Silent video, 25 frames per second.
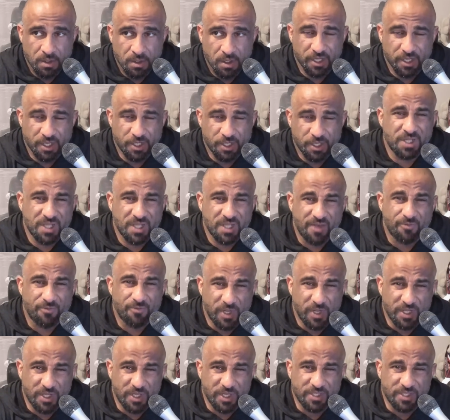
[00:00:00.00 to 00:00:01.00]
I usually have
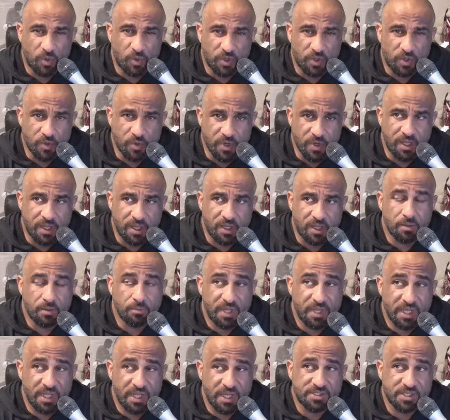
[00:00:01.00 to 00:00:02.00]
pizza once a week.
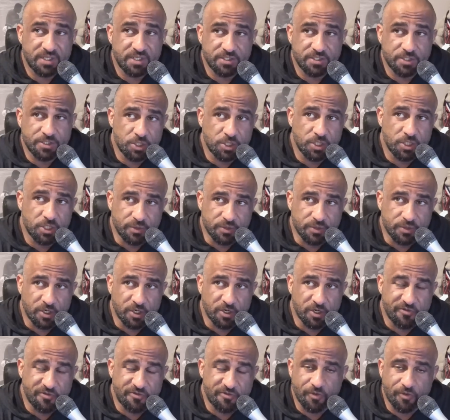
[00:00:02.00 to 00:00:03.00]
Pizza is usually
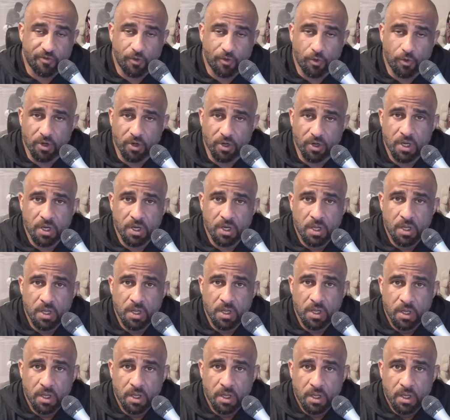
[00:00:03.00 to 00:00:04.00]
reserved for
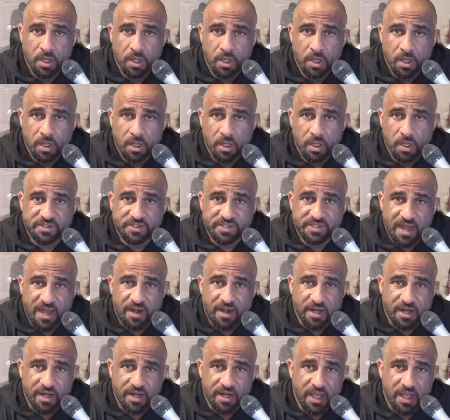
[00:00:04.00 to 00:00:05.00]

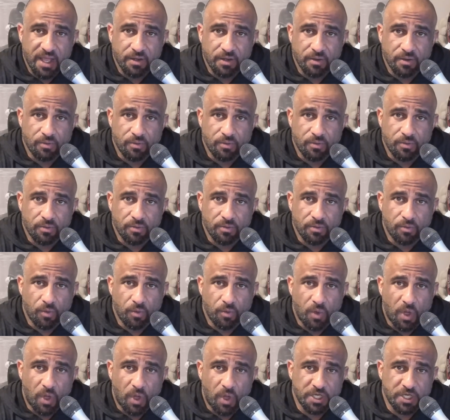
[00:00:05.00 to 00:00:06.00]
Saturday night
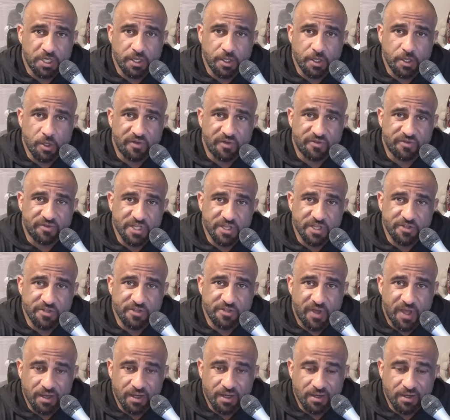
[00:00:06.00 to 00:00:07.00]
watching a UFC
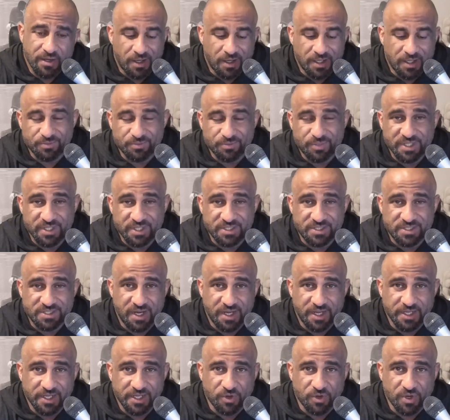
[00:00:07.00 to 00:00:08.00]
fight. I'll get some pizza and
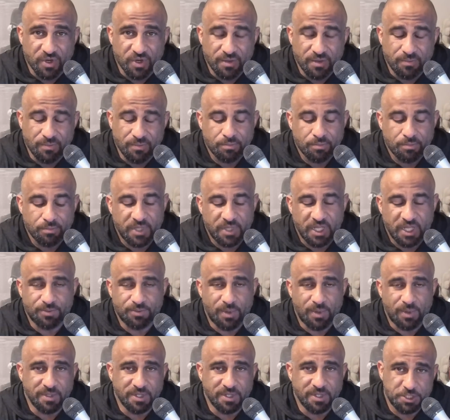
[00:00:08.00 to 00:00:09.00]
ice cream. That's
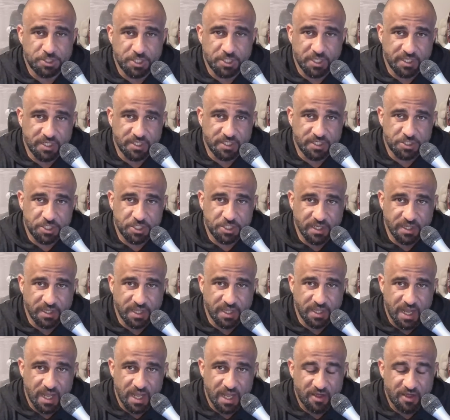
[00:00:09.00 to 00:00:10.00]
probably the shittiest cheat
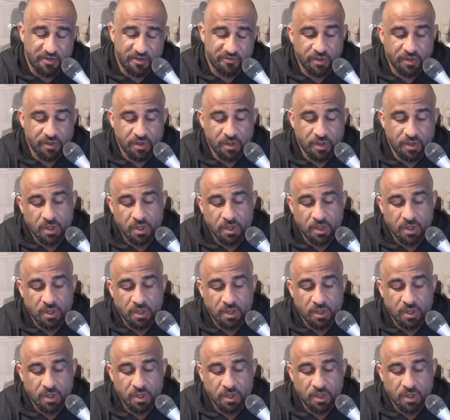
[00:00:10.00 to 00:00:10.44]
that I have.